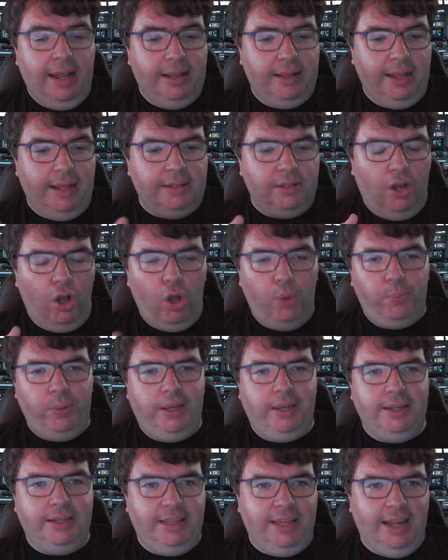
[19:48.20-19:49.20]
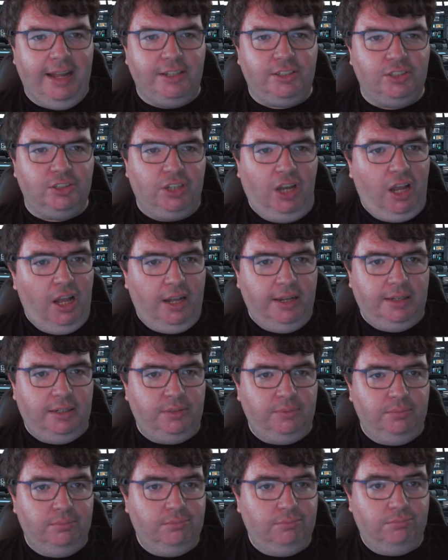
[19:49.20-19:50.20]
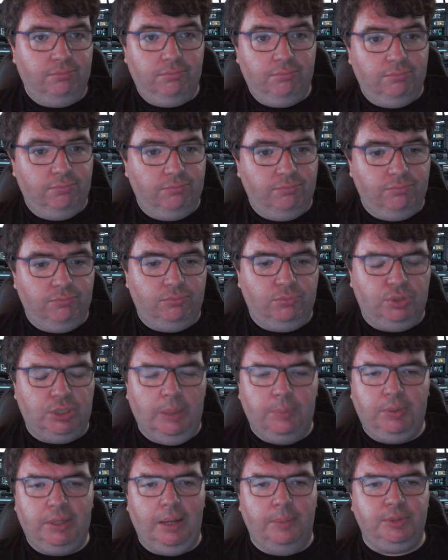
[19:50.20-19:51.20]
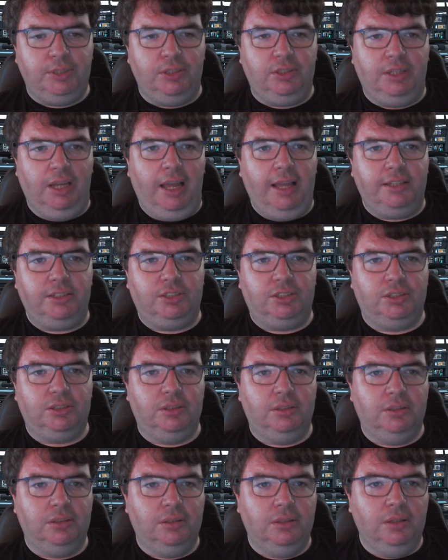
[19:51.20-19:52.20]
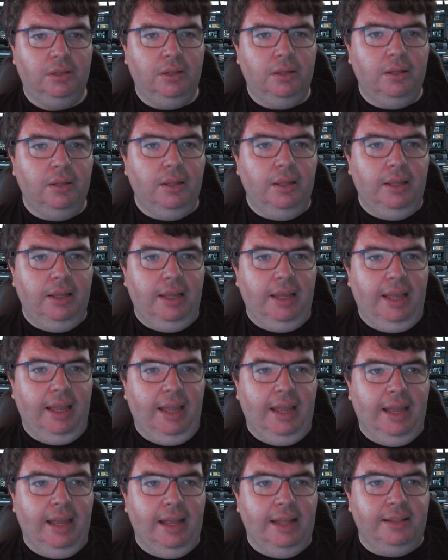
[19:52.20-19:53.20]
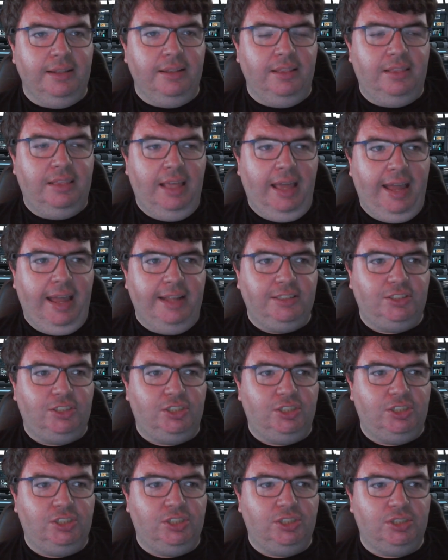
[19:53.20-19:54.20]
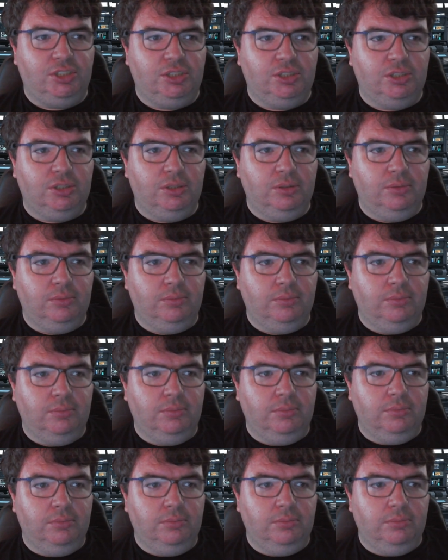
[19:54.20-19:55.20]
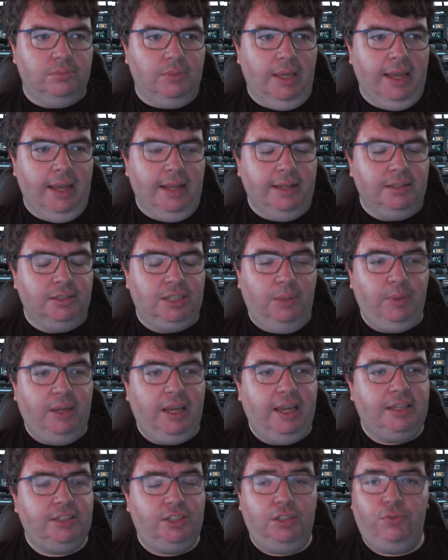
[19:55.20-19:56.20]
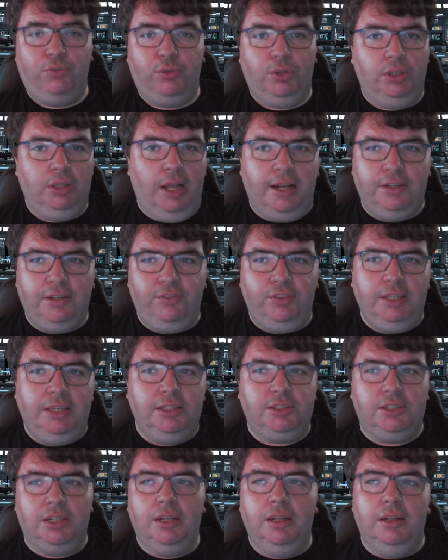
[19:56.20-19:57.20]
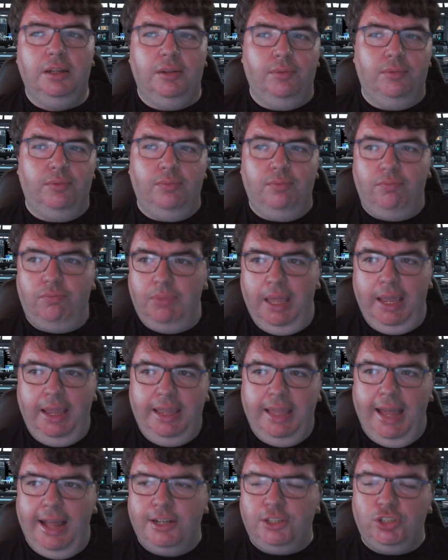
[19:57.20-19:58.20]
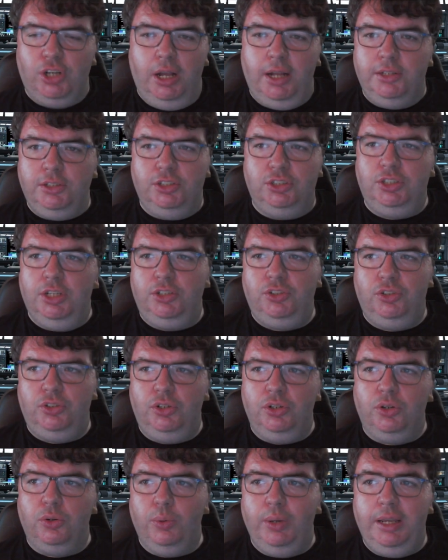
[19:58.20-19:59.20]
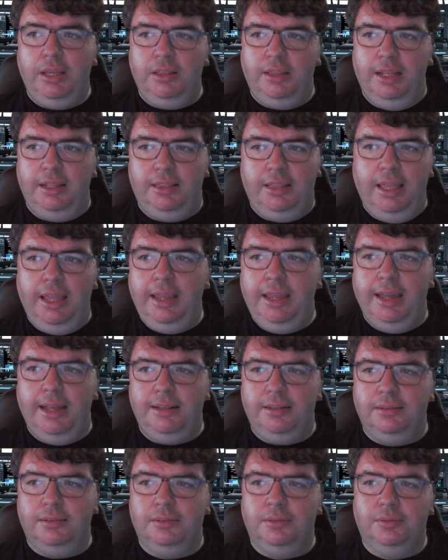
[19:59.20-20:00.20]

and hoping it catches on, and sometimes it does. And that's, and some cases for a lot of these, they catch on to such a degree that they get